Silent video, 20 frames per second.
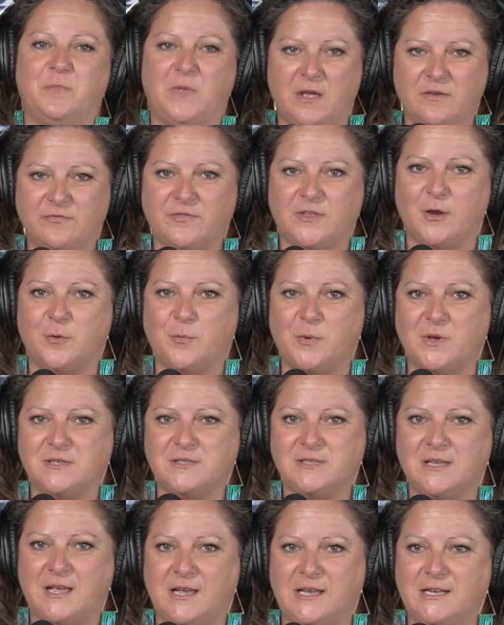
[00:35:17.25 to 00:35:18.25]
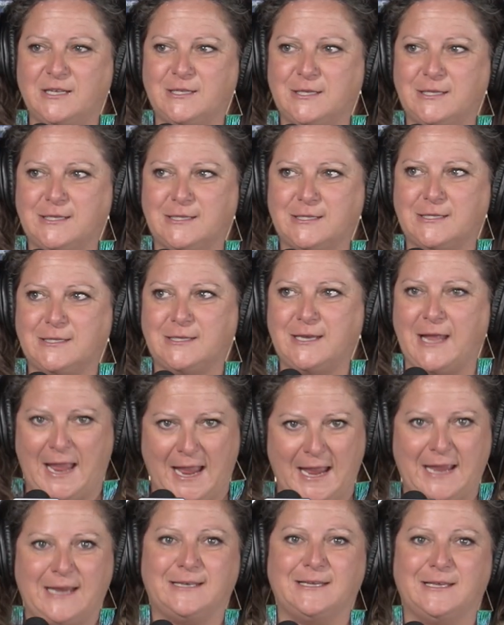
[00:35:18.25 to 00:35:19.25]
If there was
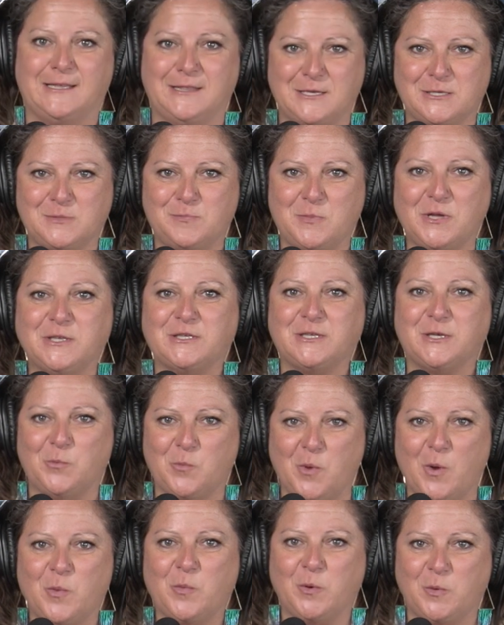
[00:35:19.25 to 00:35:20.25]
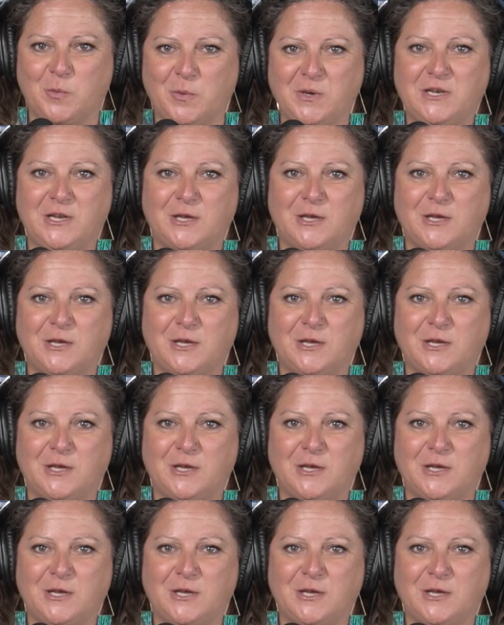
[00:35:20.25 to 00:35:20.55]
hate in this building, what would we